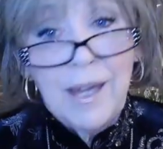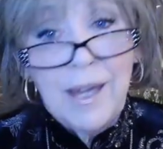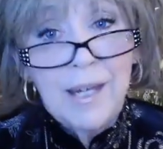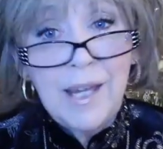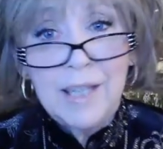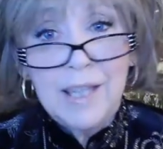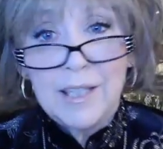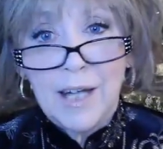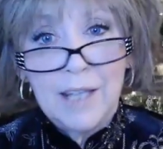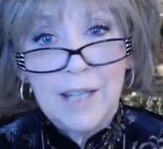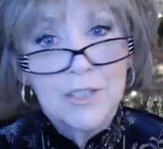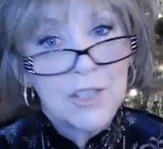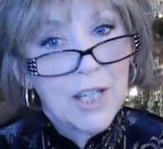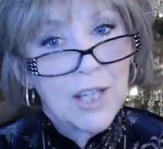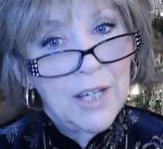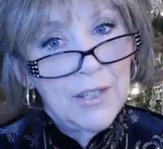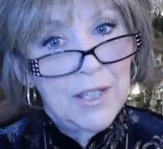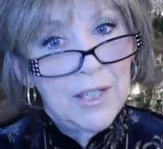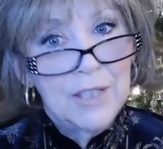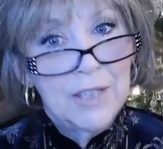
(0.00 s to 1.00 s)
And I, I
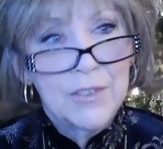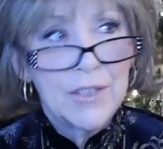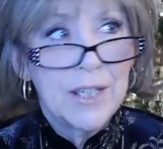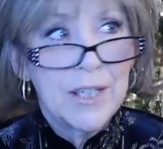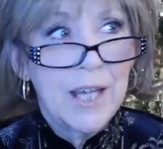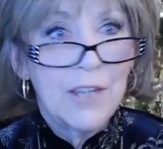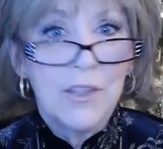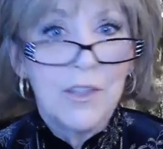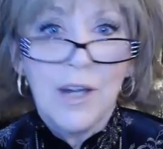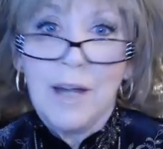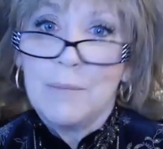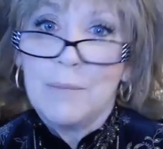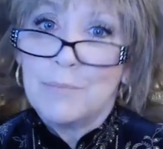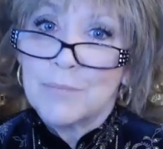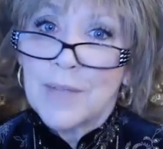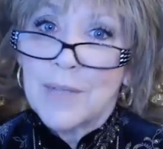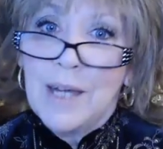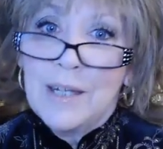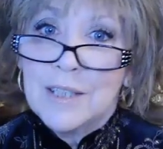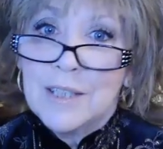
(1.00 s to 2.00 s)
saw this and I thought,
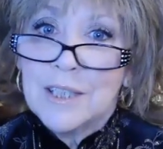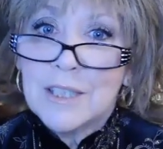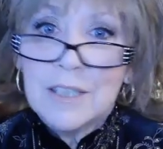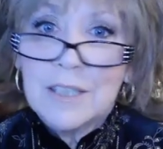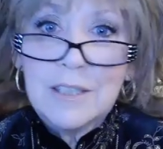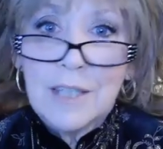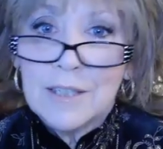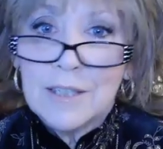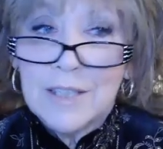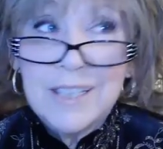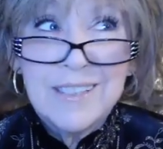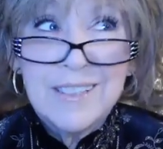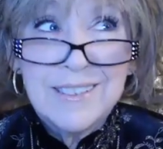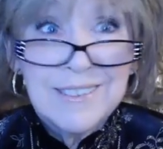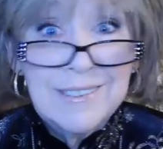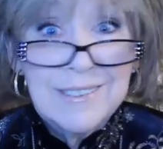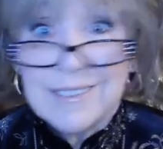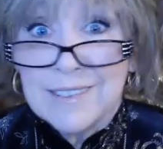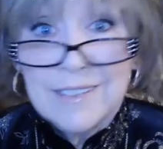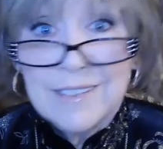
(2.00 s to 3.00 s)
this is
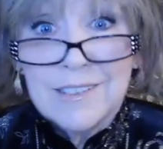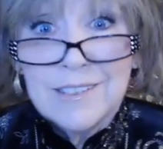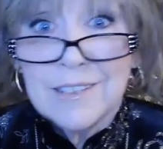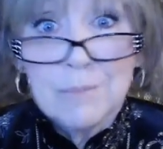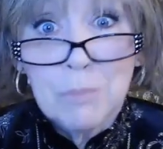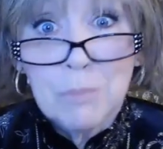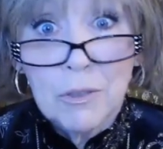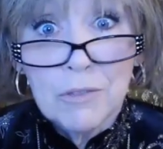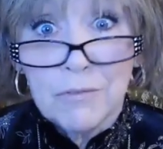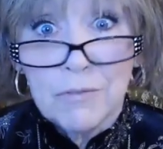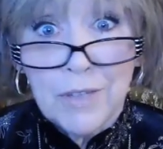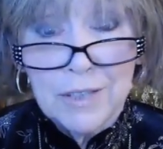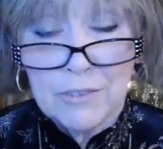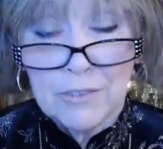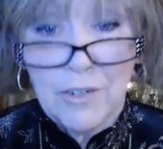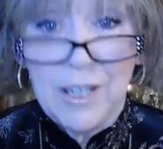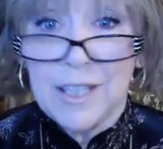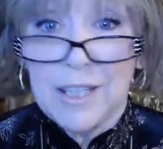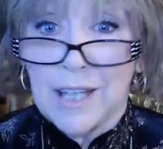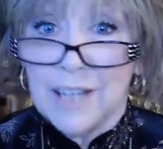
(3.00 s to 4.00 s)
this this is
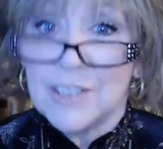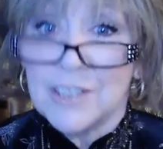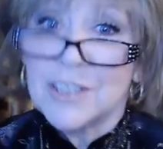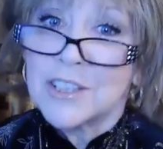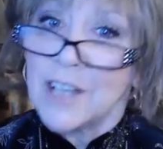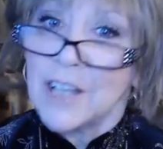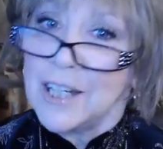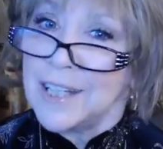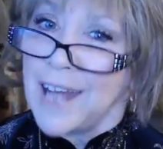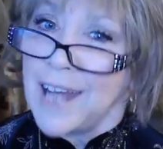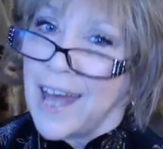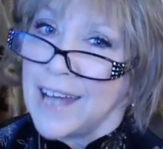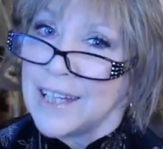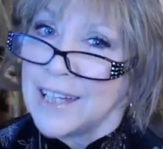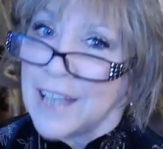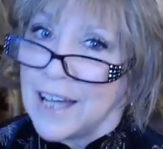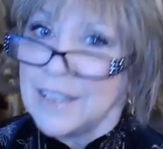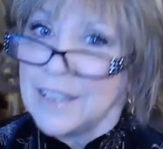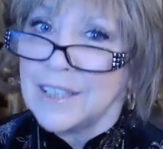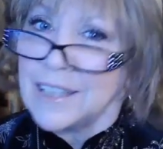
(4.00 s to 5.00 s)
perfect, right? I just thought it
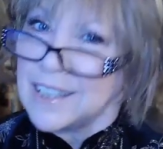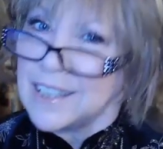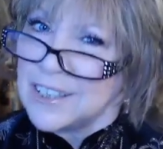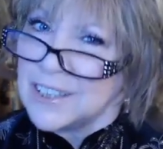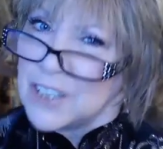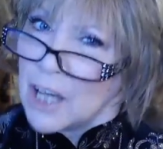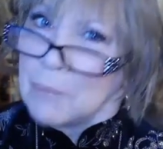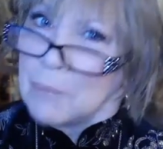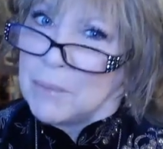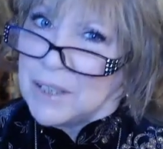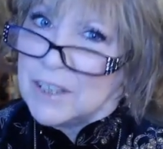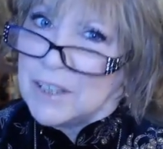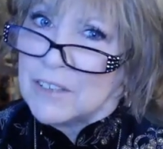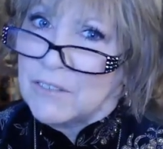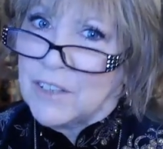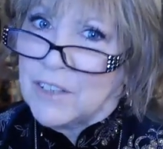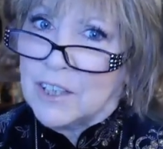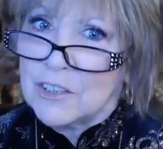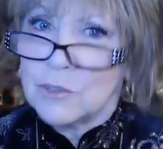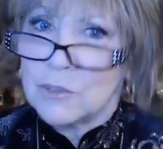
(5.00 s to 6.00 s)
had kind of like a
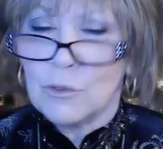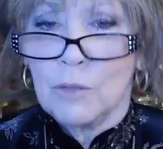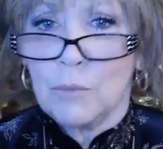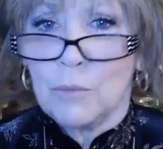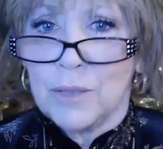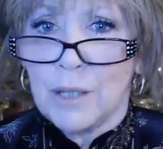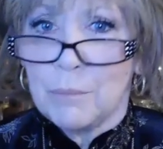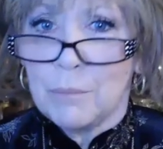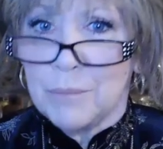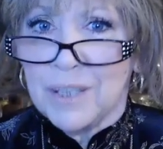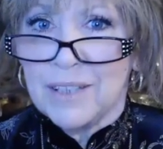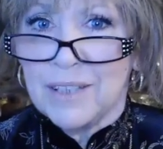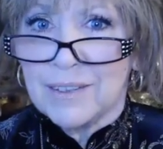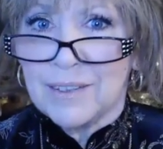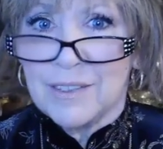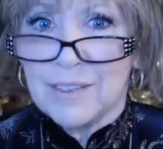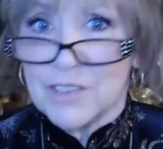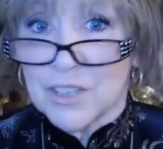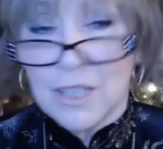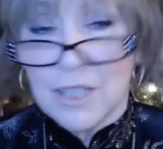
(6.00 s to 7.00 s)
Japanese feel it without
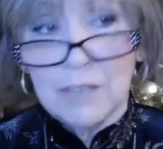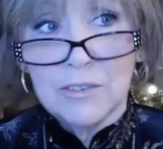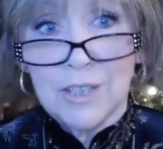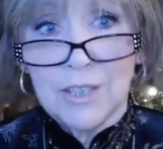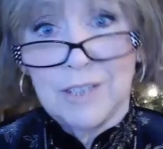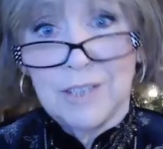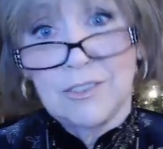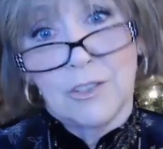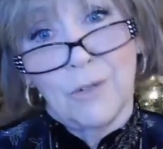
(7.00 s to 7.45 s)
being insulting.